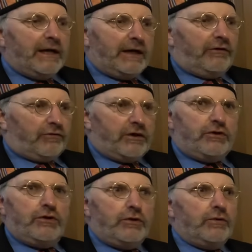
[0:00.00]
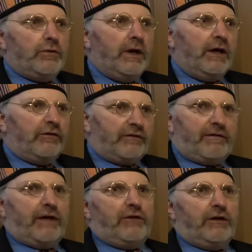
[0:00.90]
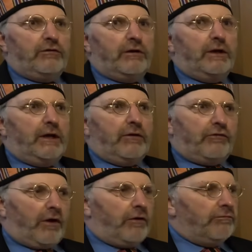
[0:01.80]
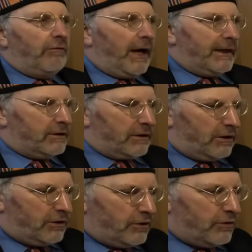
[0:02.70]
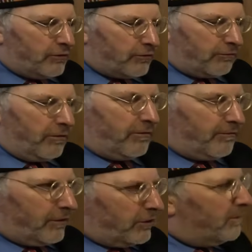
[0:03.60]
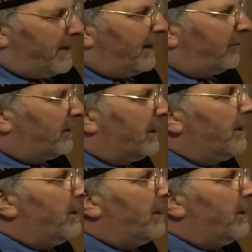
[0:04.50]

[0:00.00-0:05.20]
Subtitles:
It is a new civilization in its own right and a new truth for humanity.